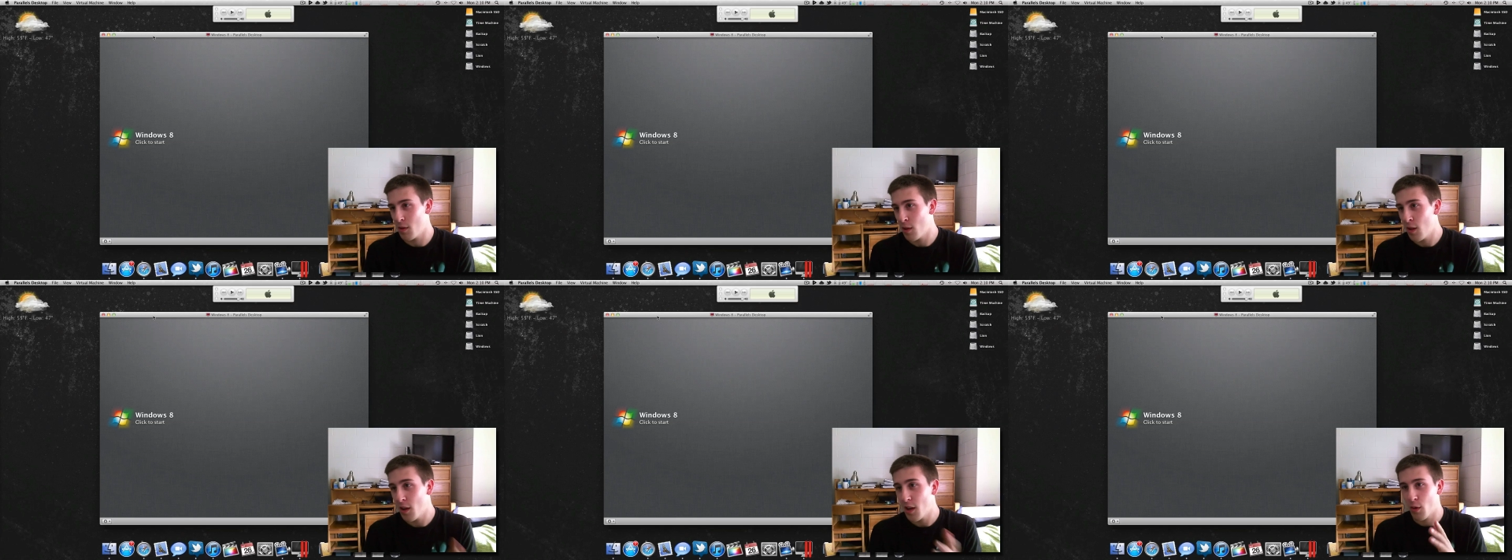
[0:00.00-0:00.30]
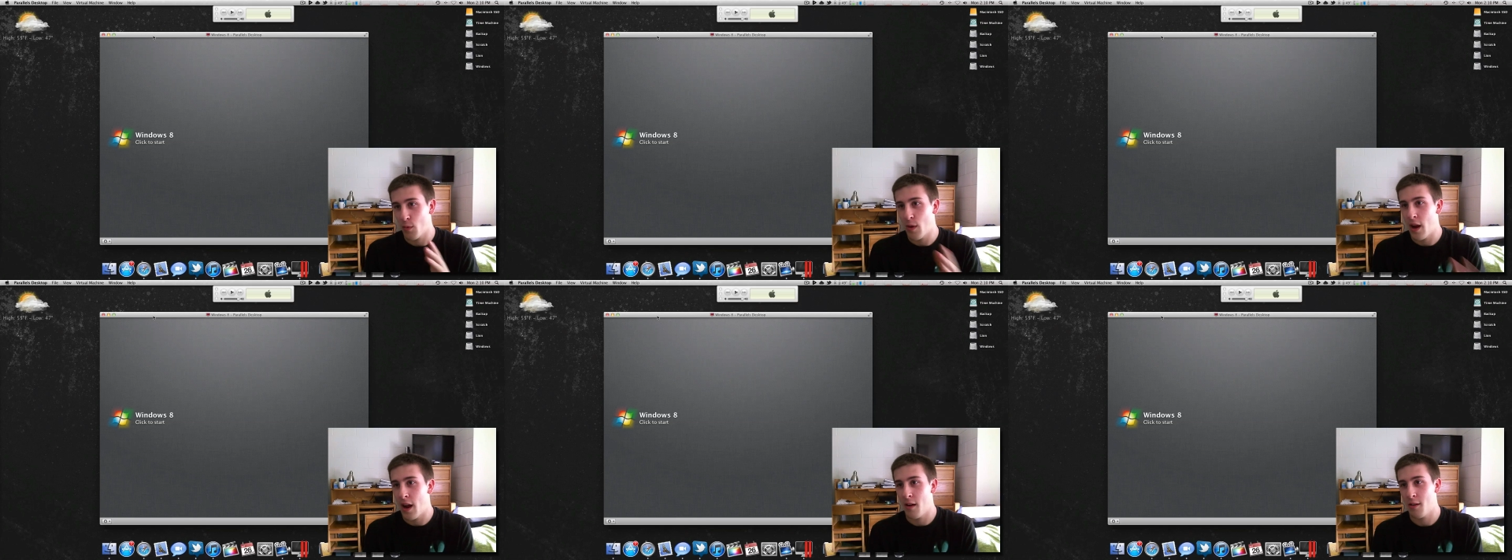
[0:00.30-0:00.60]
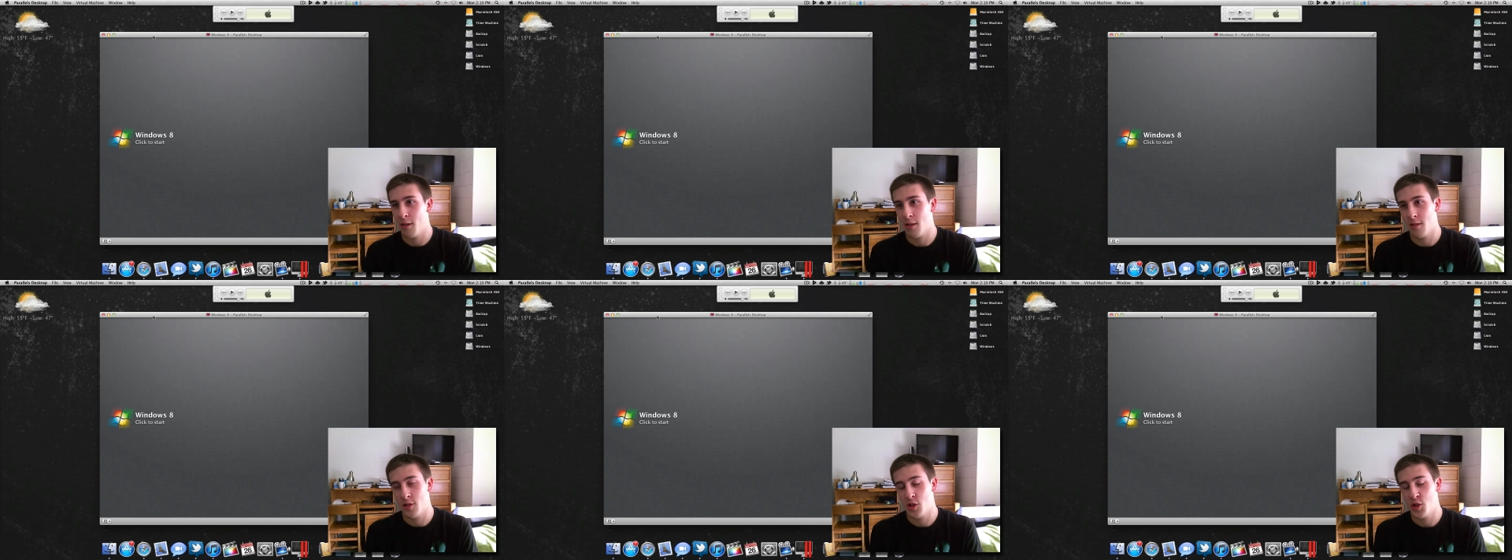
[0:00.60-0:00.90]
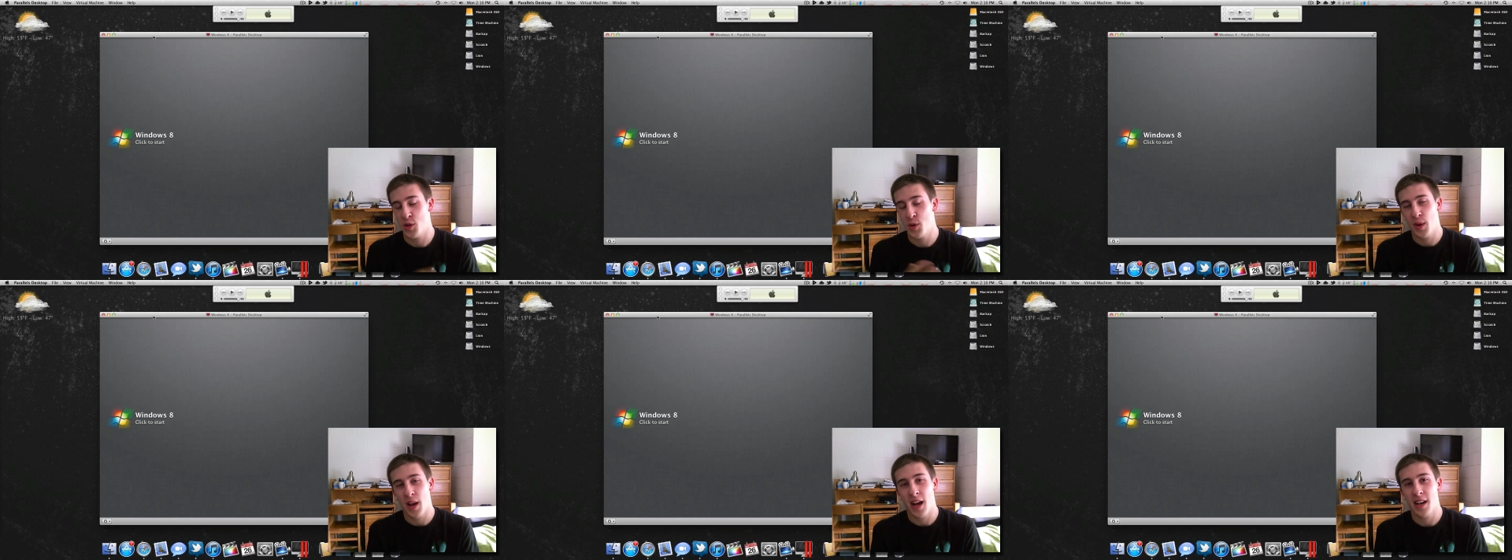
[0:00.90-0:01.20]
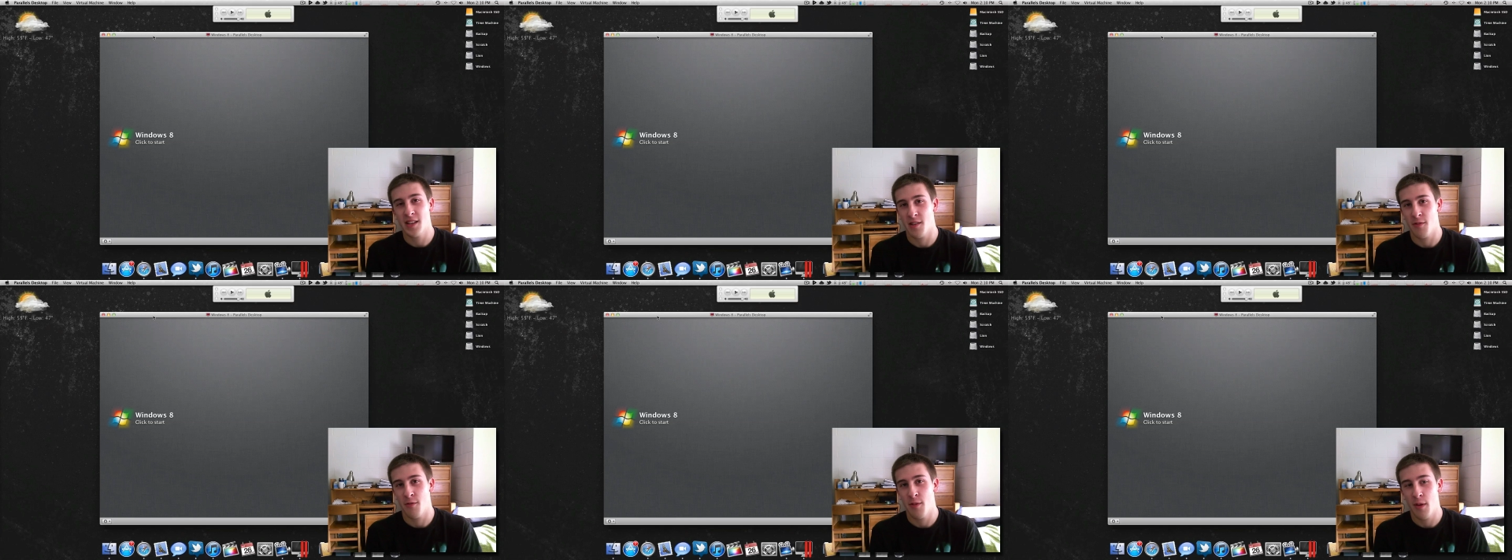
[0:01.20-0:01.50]
click around, and show you
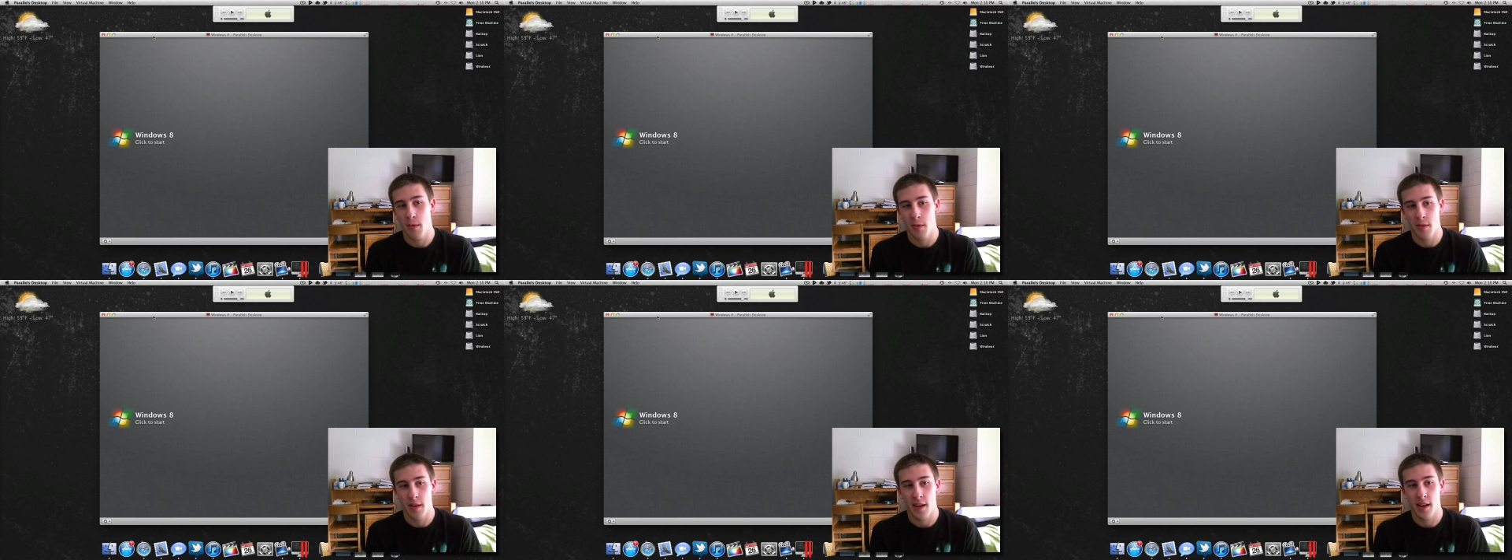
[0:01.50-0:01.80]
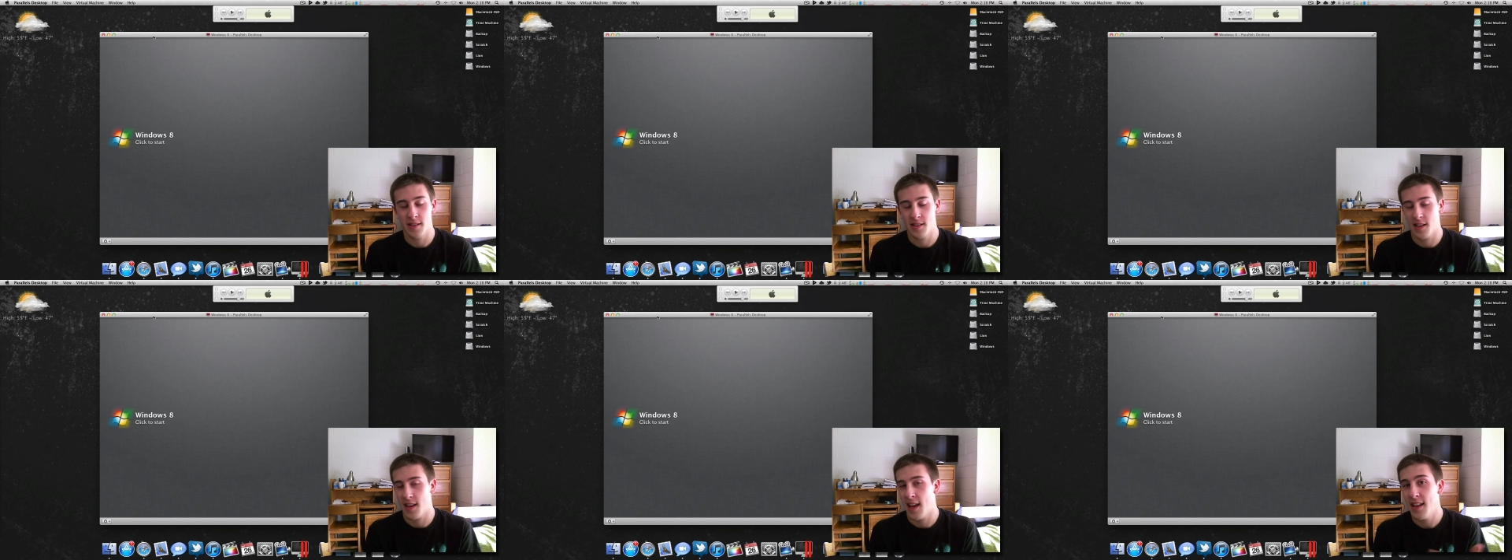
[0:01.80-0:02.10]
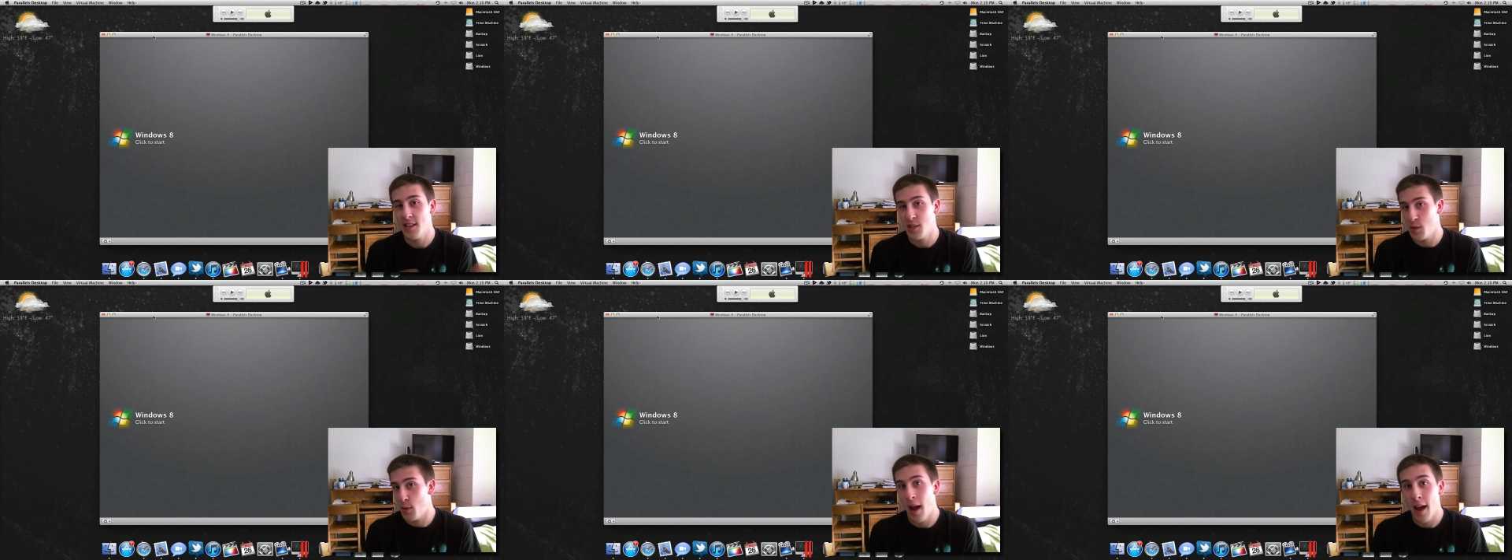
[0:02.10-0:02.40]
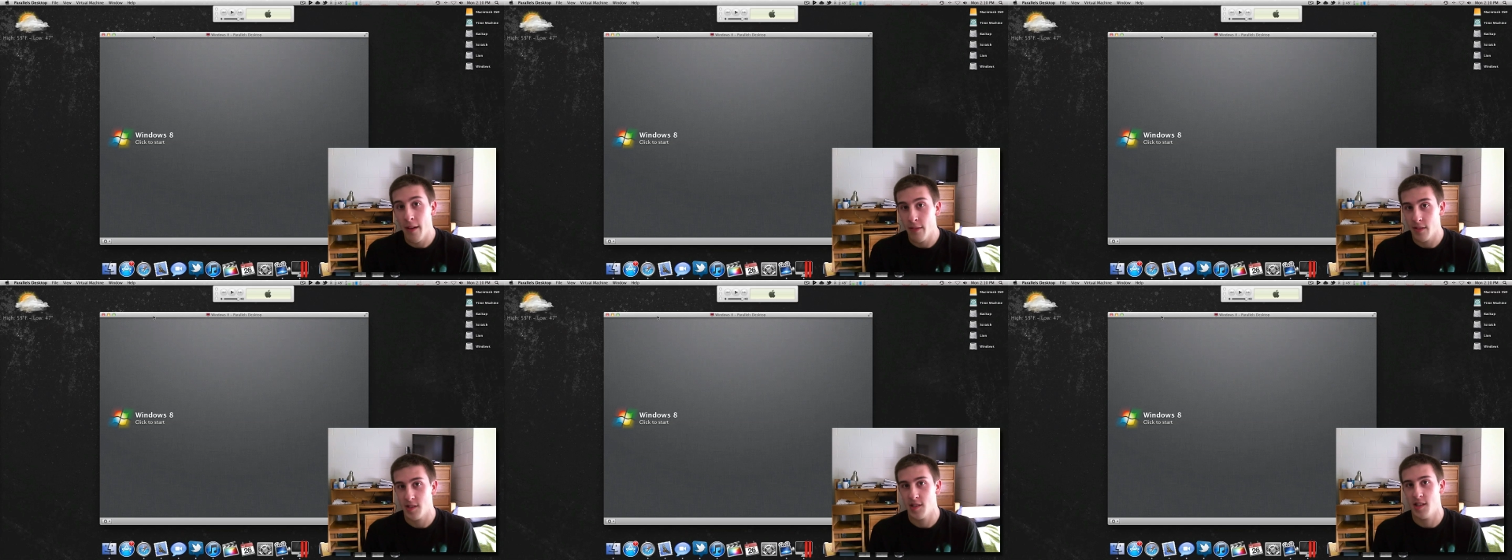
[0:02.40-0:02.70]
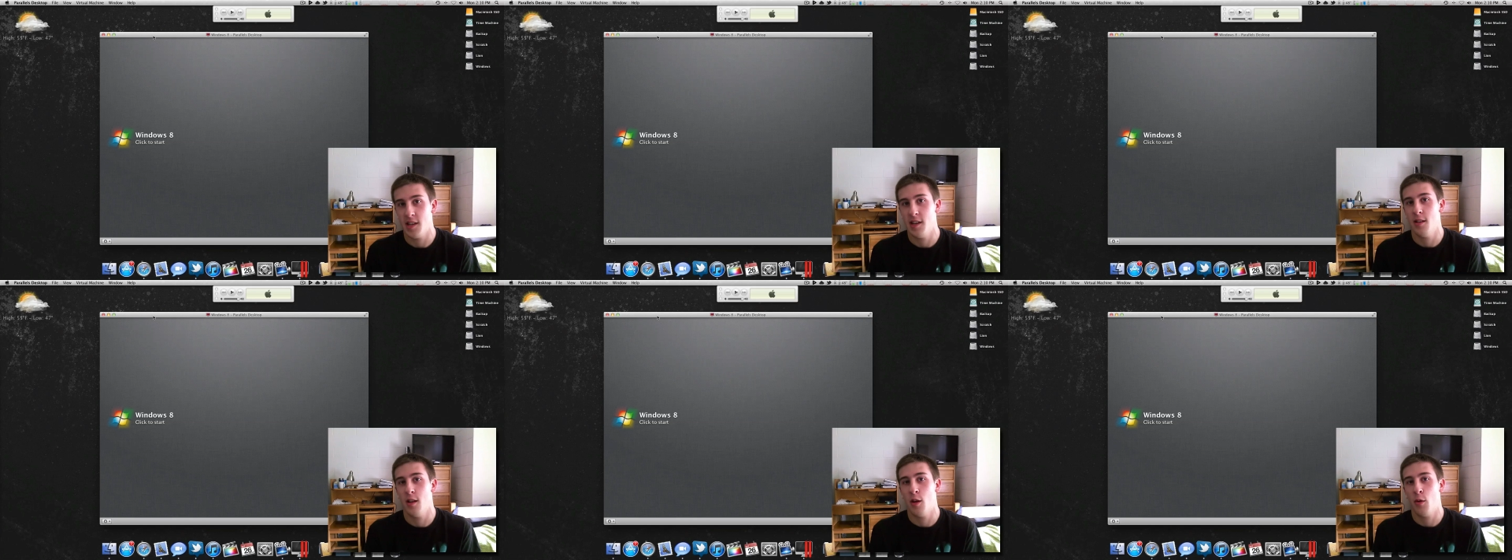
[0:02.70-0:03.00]
guys a few things in case you haven't
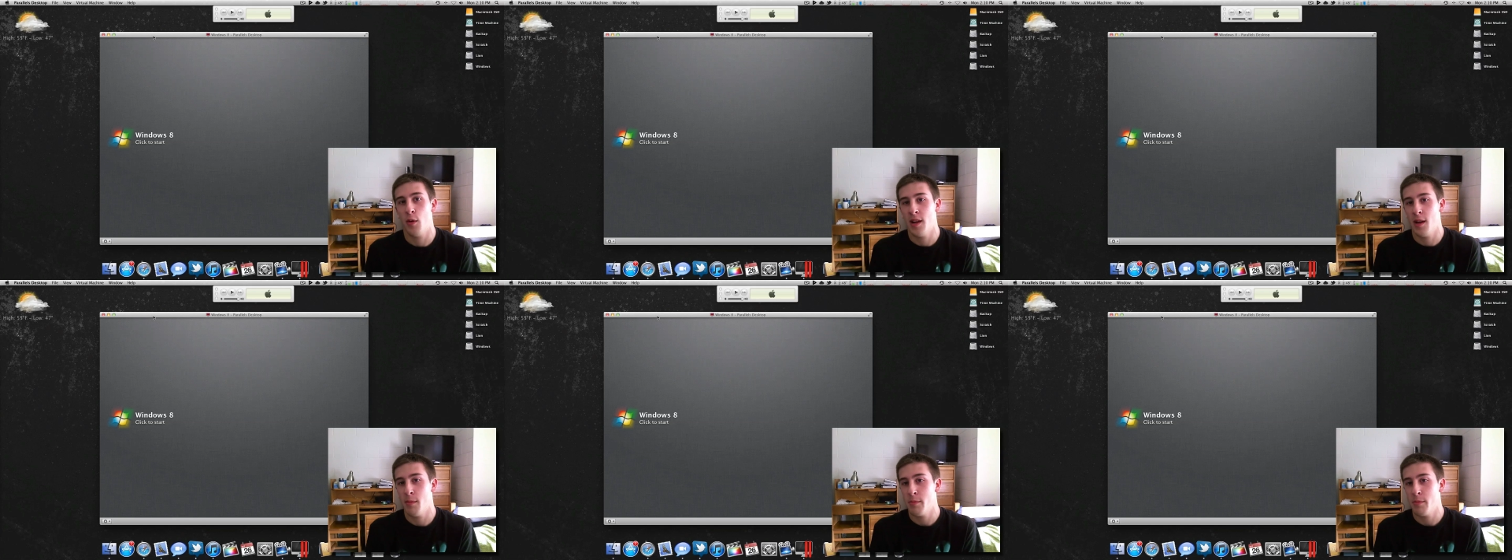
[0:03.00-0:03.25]
seen it already.